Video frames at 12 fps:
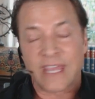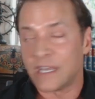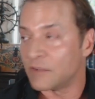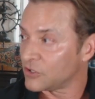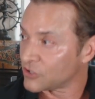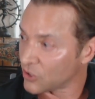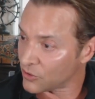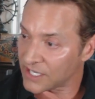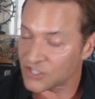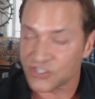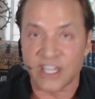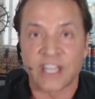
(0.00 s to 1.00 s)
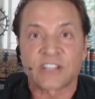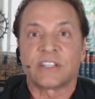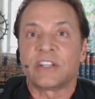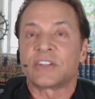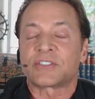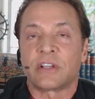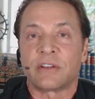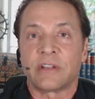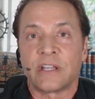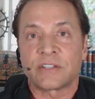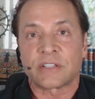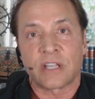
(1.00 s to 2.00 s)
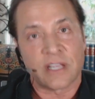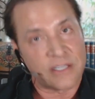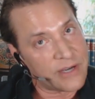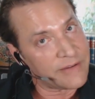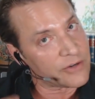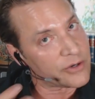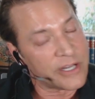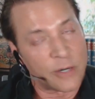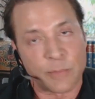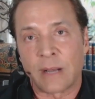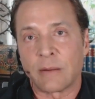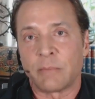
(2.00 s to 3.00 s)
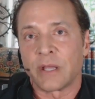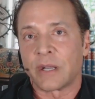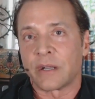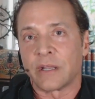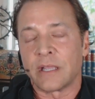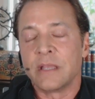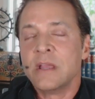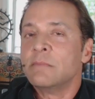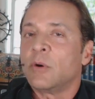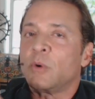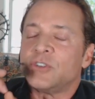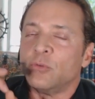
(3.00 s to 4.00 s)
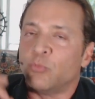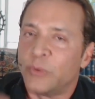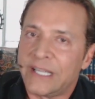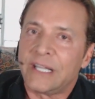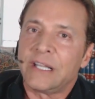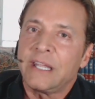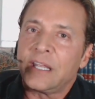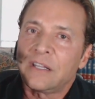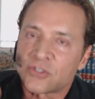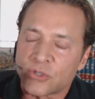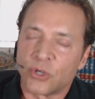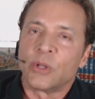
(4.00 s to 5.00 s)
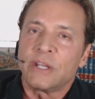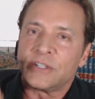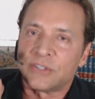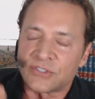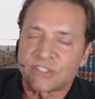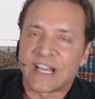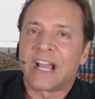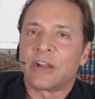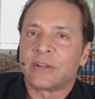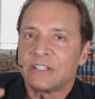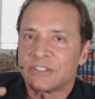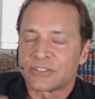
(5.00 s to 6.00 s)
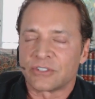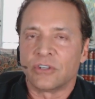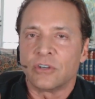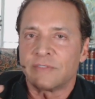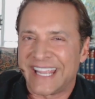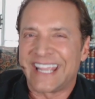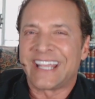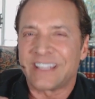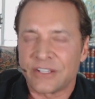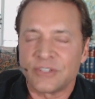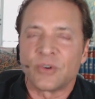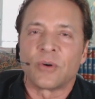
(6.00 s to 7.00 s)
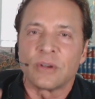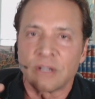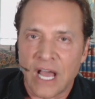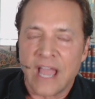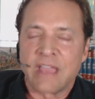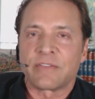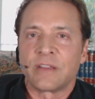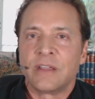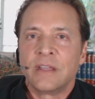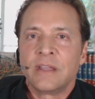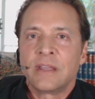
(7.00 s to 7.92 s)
And if you do these things in this series, you'll have a greater probability. But what you really, truly desire and deserve in your life